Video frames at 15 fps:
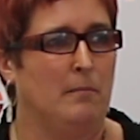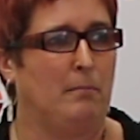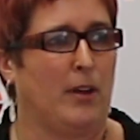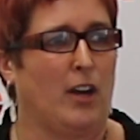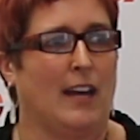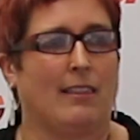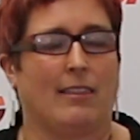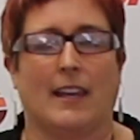
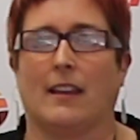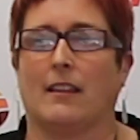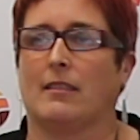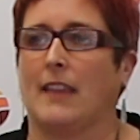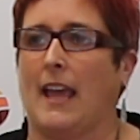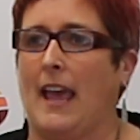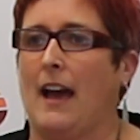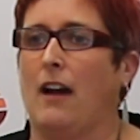but I think
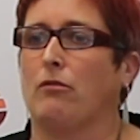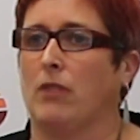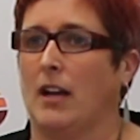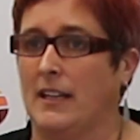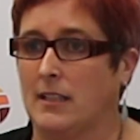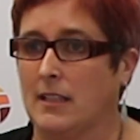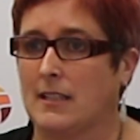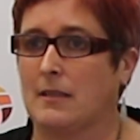the
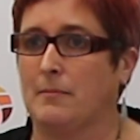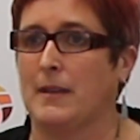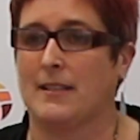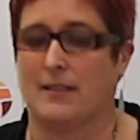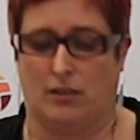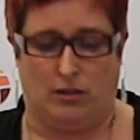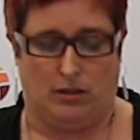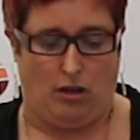outright
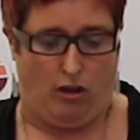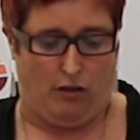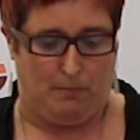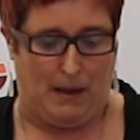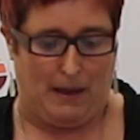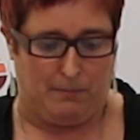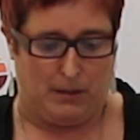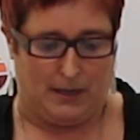dismissal of
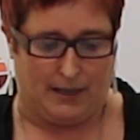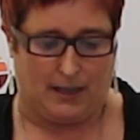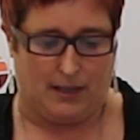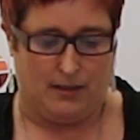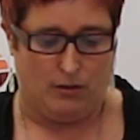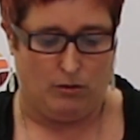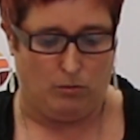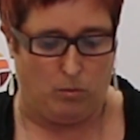
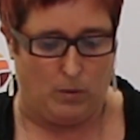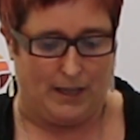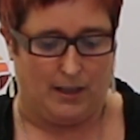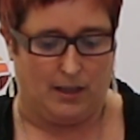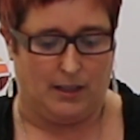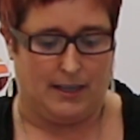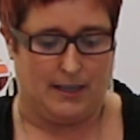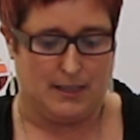public
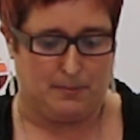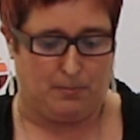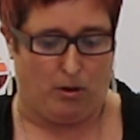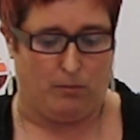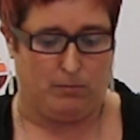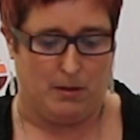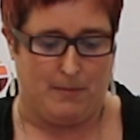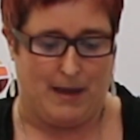will is
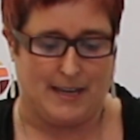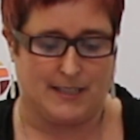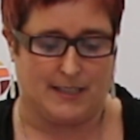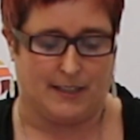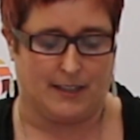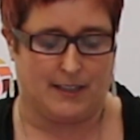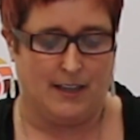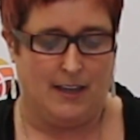
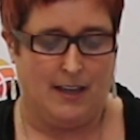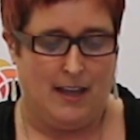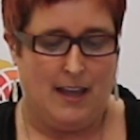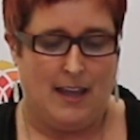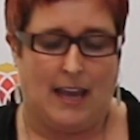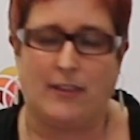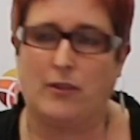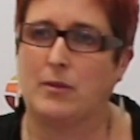problematic.
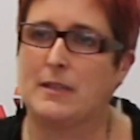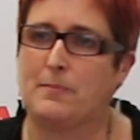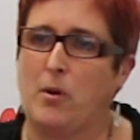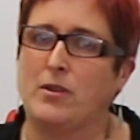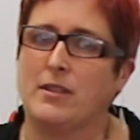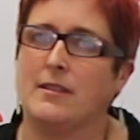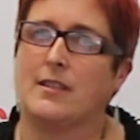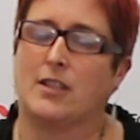And the
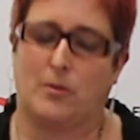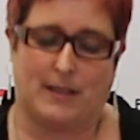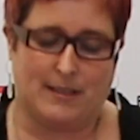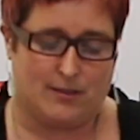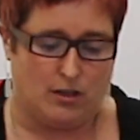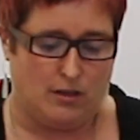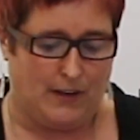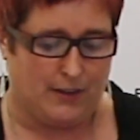respondents to our
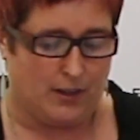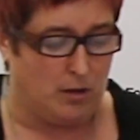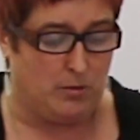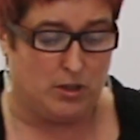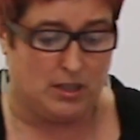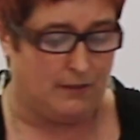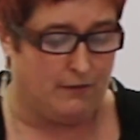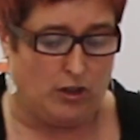survey in the
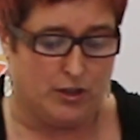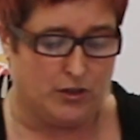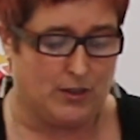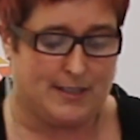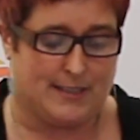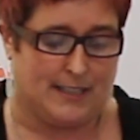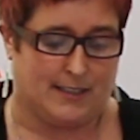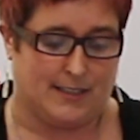community and
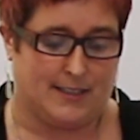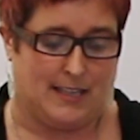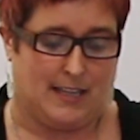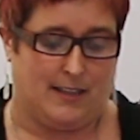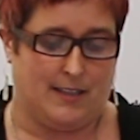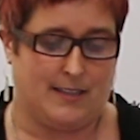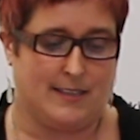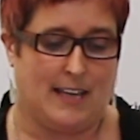voluntary sector
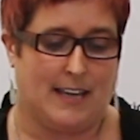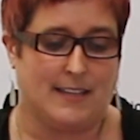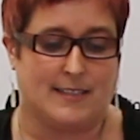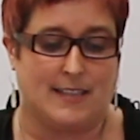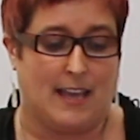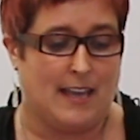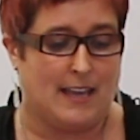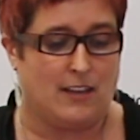see this. They
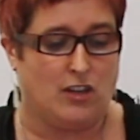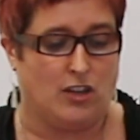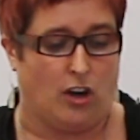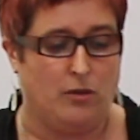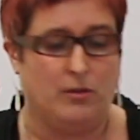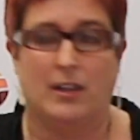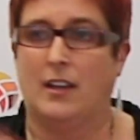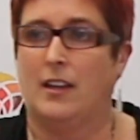say, you
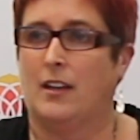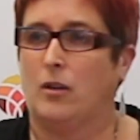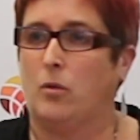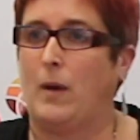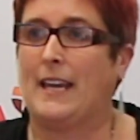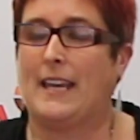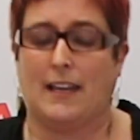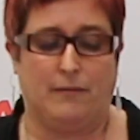know,
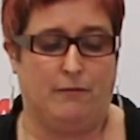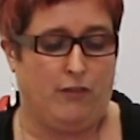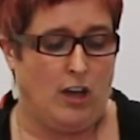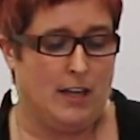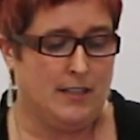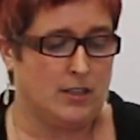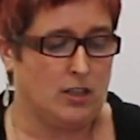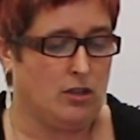we get
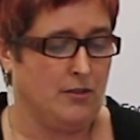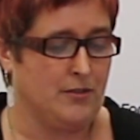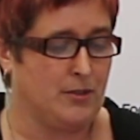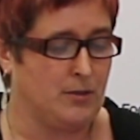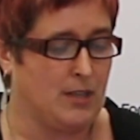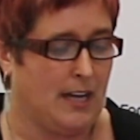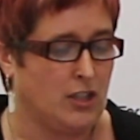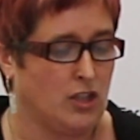invited to
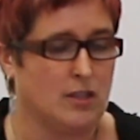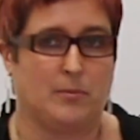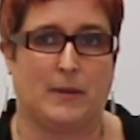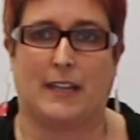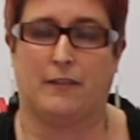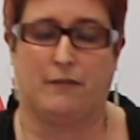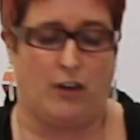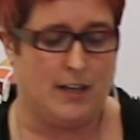consultations, we
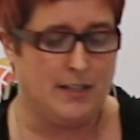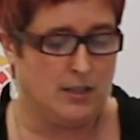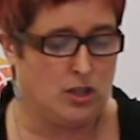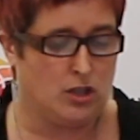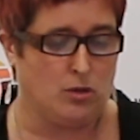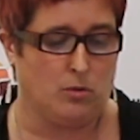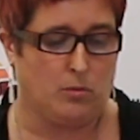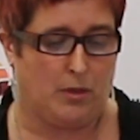get invited
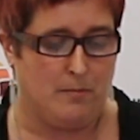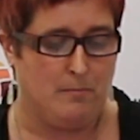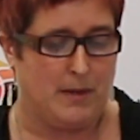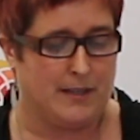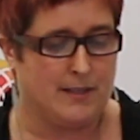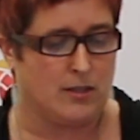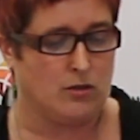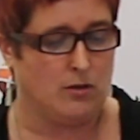to talk with the
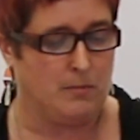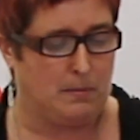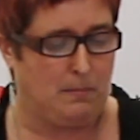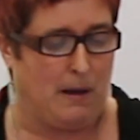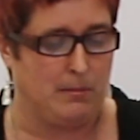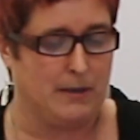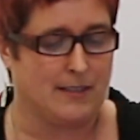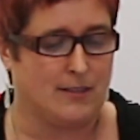minister and with
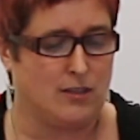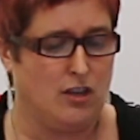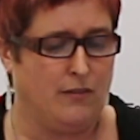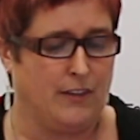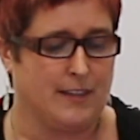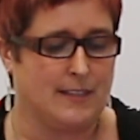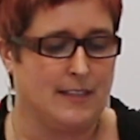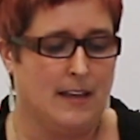public
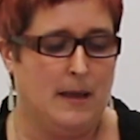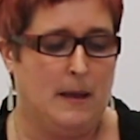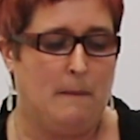servants,